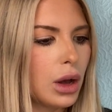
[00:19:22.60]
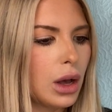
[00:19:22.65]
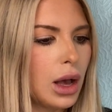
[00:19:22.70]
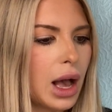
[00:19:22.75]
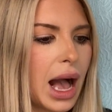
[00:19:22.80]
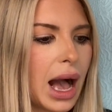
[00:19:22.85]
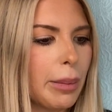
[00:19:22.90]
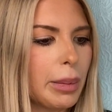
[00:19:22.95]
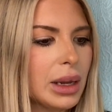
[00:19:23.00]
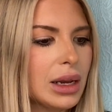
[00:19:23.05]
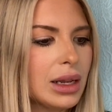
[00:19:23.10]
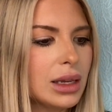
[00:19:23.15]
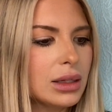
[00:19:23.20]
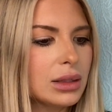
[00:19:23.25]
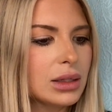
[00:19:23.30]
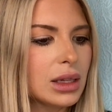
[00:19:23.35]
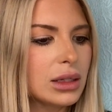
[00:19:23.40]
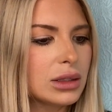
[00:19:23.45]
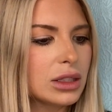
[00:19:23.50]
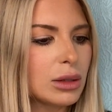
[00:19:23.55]
Happiness
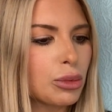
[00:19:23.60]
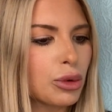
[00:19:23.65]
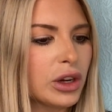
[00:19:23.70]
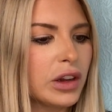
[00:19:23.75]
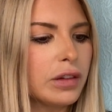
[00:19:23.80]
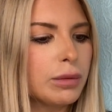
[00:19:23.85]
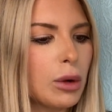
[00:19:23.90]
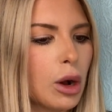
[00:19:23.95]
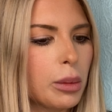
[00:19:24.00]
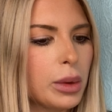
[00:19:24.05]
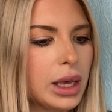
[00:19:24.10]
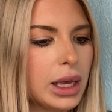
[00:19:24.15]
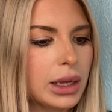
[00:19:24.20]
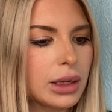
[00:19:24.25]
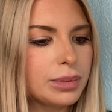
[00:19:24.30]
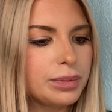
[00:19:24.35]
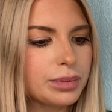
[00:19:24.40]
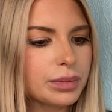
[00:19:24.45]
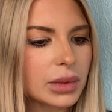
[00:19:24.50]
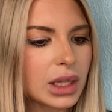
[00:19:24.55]
is the brief moment
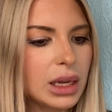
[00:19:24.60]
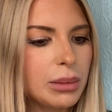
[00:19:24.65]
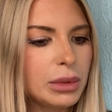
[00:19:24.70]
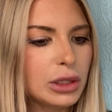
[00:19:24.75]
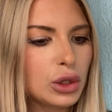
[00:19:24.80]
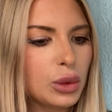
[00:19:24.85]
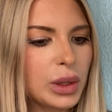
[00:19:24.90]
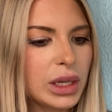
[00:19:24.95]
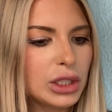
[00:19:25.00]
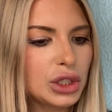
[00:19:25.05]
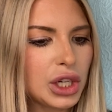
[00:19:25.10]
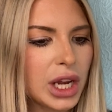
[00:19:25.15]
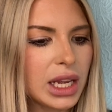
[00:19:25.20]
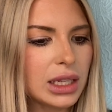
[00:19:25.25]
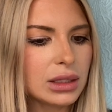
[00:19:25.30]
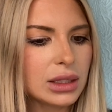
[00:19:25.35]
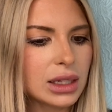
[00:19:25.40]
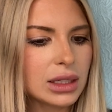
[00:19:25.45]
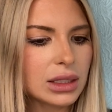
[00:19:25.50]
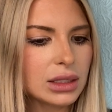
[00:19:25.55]
in between
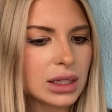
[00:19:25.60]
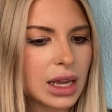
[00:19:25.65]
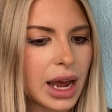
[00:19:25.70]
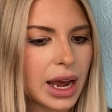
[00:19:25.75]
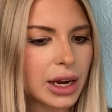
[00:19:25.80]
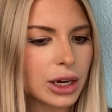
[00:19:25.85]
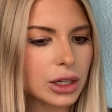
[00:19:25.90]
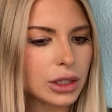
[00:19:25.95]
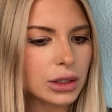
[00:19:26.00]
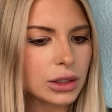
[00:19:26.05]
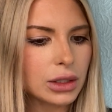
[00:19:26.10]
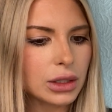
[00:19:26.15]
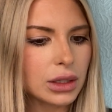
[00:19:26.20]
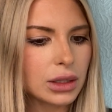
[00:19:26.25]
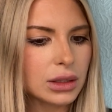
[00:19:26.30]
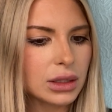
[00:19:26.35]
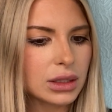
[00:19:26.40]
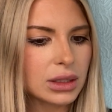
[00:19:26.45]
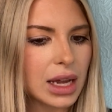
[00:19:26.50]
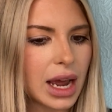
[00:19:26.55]
chasing desires.
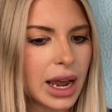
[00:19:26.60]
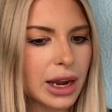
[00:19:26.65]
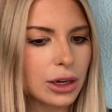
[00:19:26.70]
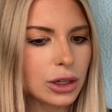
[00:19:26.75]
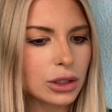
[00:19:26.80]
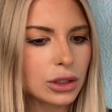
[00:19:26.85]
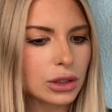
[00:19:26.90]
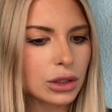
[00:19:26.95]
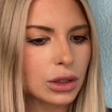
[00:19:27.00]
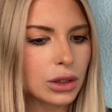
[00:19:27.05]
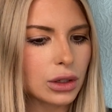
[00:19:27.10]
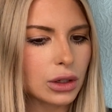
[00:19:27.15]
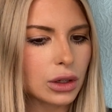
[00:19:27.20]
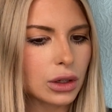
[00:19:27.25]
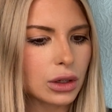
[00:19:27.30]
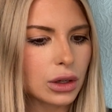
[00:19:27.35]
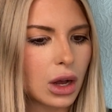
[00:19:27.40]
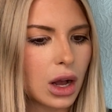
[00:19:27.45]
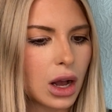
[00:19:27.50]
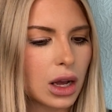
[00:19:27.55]
Desires
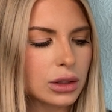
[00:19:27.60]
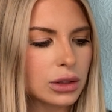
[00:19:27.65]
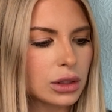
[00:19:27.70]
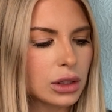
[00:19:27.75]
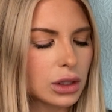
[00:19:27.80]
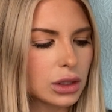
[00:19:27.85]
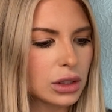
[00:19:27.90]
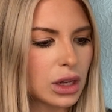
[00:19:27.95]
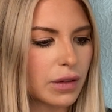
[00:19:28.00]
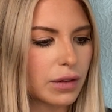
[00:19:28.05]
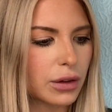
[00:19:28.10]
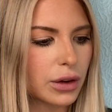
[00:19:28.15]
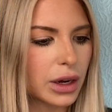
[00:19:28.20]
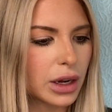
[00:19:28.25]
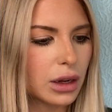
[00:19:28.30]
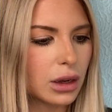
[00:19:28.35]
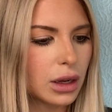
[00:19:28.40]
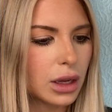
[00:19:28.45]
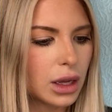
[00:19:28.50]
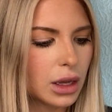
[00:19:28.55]
cause
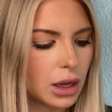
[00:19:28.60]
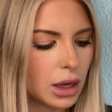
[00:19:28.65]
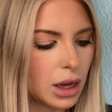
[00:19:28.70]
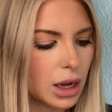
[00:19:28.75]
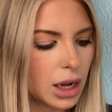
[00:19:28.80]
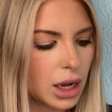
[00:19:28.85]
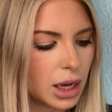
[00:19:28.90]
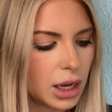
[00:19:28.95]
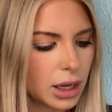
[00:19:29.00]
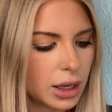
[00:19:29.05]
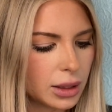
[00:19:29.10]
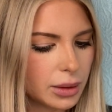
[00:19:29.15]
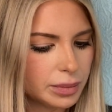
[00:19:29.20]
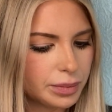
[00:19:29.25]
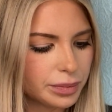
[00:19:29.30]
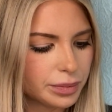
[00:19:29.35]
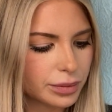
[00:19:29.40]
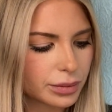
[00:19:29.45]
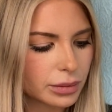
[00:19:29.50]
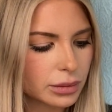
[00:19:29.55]
suffering.
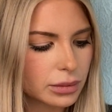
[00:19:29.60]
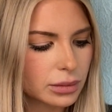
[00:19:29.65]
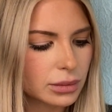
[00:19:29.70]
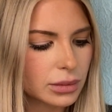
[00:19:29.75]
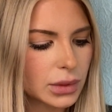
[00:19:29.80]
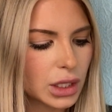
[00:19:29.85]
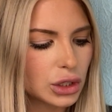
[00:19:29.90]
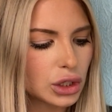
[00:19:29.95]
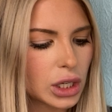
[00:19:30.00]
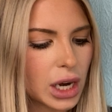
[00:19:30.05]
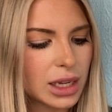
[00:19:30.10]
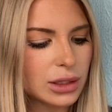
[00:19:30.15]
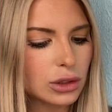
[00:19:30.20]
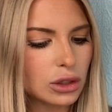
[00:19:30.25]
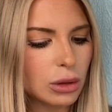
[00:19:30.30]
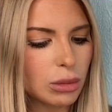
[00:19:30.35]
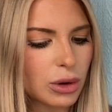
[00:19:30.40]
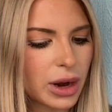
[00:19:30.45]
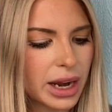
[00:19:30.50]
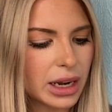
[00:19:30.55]
Shine
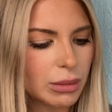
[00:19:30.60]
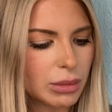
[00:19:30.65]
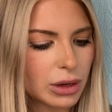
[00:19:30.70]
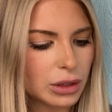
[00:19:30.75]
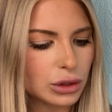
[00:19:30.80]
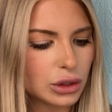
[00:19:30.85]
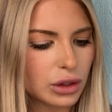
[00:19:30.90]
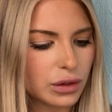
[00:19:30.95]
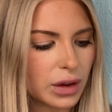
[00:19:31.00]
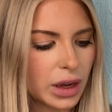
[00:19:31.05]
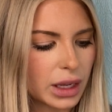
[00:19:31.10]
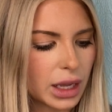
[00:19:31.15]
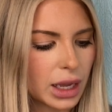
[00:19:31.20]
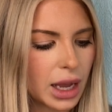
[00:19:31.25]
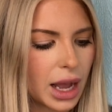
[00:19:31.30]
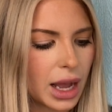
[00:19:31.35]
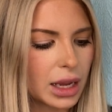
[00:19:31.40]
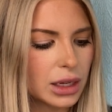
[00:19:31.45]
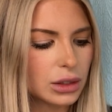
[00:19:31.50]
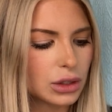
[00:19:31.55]
so bright it burns her fucking
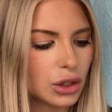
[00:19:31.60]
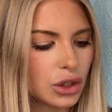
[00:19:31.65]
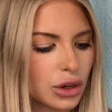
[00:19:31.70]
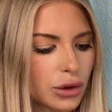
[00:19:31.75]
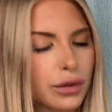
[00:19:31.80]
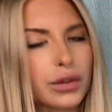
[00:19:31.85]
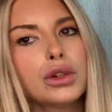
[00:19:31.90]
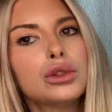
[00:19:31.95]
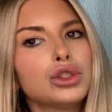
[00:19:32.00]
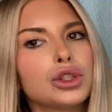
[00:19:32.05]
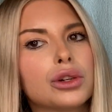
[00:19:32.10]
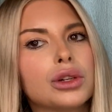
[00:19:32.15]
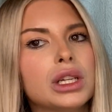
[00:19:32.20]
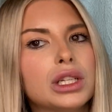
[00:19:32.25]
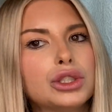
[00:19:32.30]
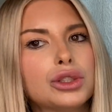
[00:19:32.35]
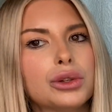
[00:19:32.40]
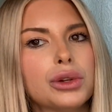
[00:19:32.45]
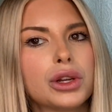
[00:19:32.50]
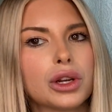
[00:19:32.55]
eyes. Your future
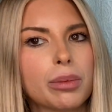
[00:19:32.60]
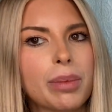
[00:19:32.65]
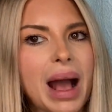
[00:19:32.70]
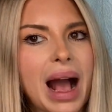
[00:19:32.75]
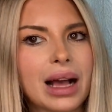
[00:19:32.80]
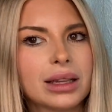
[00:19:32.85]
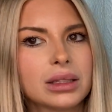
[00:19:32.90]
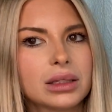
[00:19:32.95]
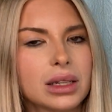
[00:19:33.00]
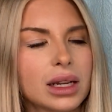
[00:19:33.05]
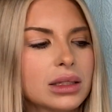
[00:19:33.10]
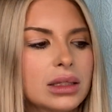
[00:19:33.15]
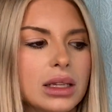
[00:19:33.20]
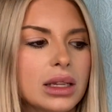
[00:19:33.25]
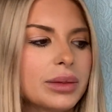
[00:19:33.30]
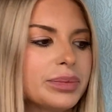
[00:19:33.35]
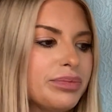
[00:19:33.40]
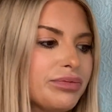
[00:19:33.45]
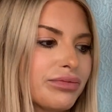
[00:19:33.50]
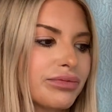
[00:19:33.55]
needs you, your past doesn't.